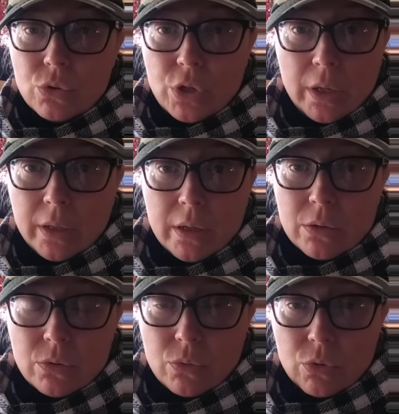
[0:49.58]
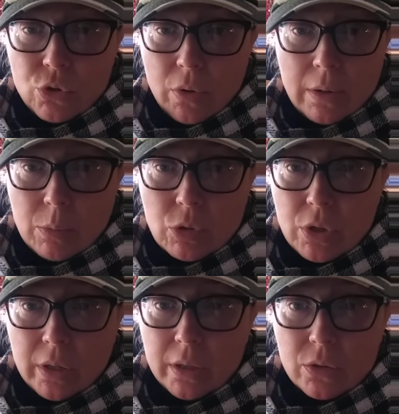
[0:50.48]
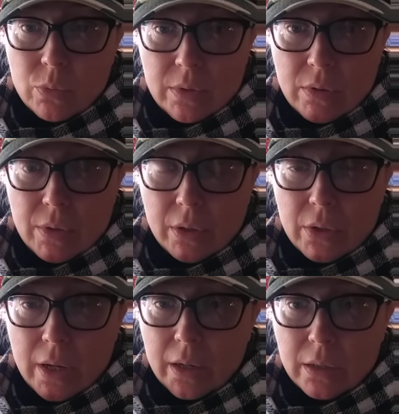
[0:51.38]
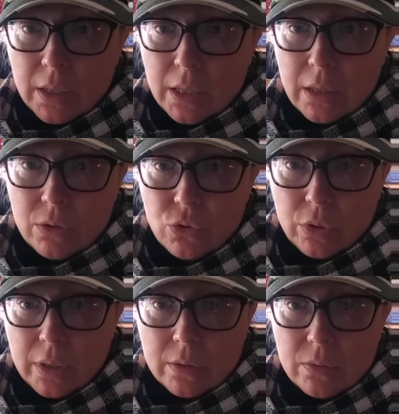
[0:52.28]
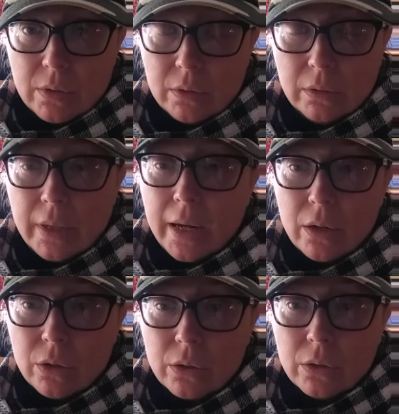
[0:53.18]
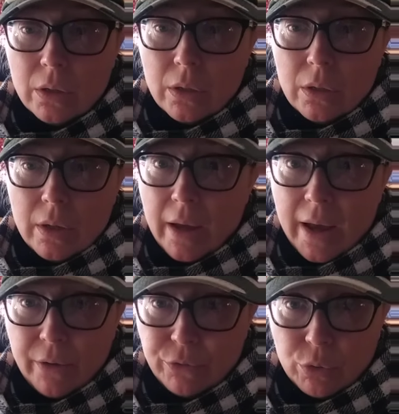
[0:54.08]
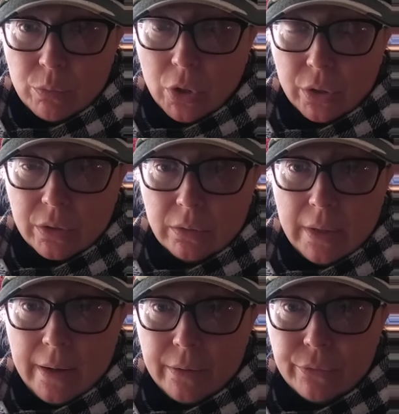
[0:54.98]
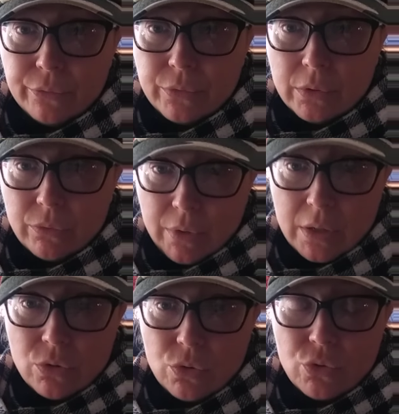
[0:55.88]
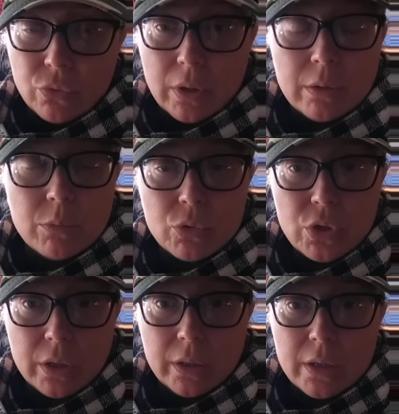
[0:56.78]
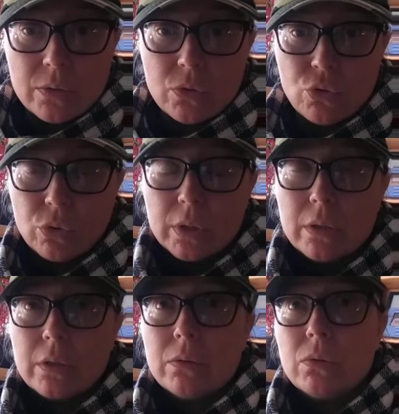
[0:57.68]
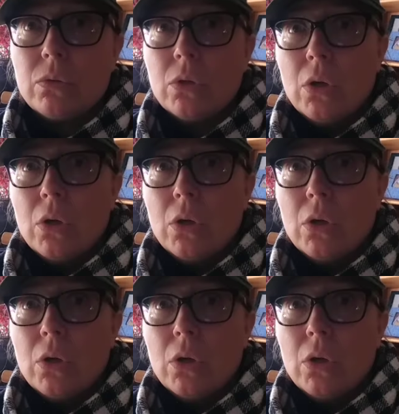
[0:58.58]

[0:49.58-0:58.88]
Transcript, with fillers: Jellius, Geronimo Jellius wasn't there yet. He didn't join us till later after Mark left. Then Geronimo Jellius joined us.